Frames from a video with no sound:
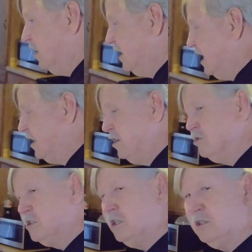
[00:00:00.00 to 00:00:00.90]
way I
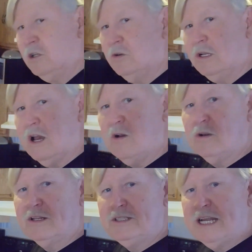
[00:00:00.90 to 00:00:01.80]
used to do it
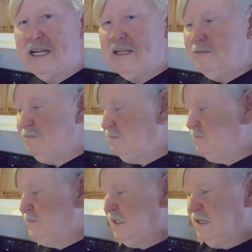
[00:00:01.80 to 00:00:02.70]
all the time
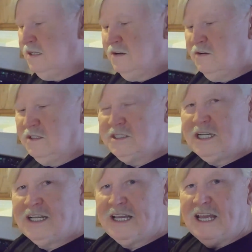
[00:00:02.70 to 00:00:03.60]
was
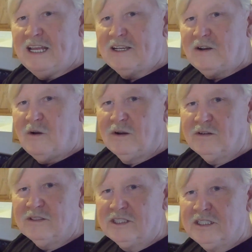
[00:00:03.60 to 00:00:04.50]
take egg
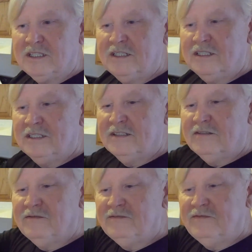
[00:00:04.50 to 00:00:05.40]
cartons,
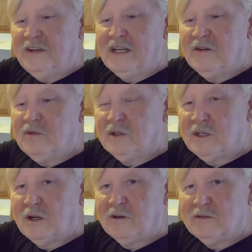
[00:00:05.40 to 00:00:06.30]
fill it with
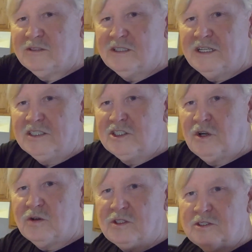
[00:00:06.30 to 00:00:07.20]
dirt, and
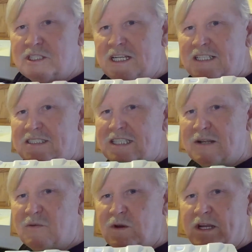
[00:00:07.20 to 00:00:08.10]
start your seeds
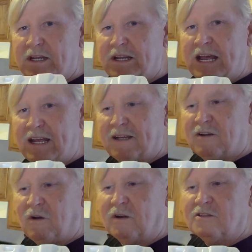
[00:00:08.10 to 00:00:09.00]
that way in egg
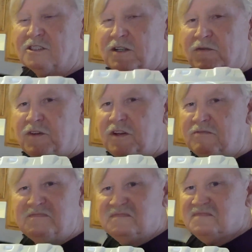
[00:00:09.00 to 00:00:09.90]
cartons if you
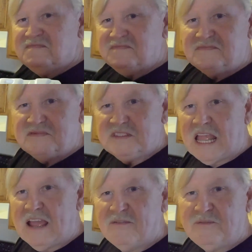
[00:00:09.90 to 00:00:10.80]

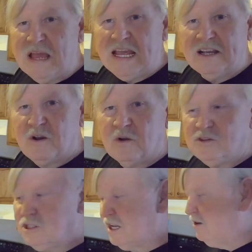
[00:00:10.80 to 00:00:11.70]
have egg
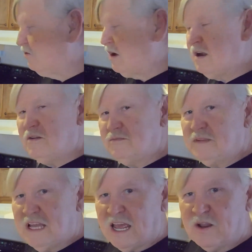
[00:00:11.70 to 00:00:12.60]
cartons laying around.
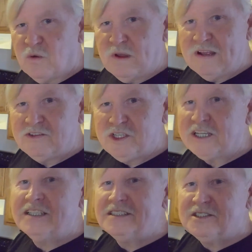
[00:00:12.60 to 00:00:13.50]
I don't have
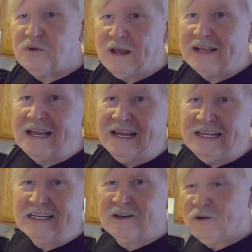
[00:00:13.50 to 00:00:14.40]
chicken, so I got egg